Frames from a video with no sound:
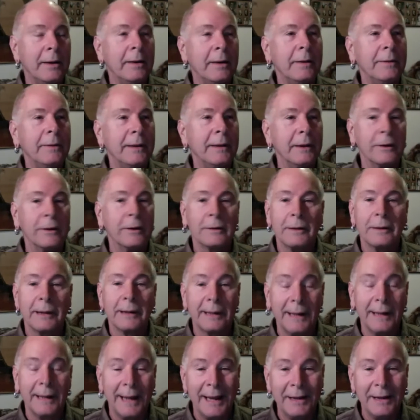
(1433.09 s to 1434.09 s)
that looked like
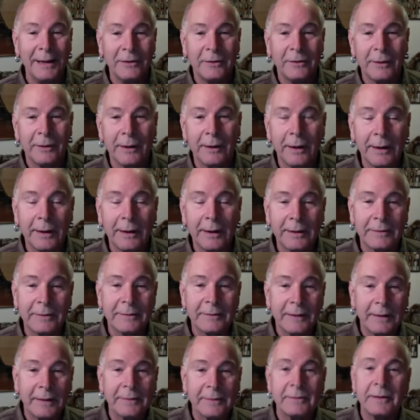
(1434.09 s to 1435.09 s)
an ancient
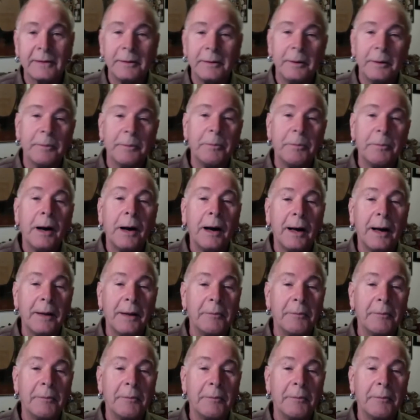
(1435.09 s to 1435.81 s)
Anasazi pot,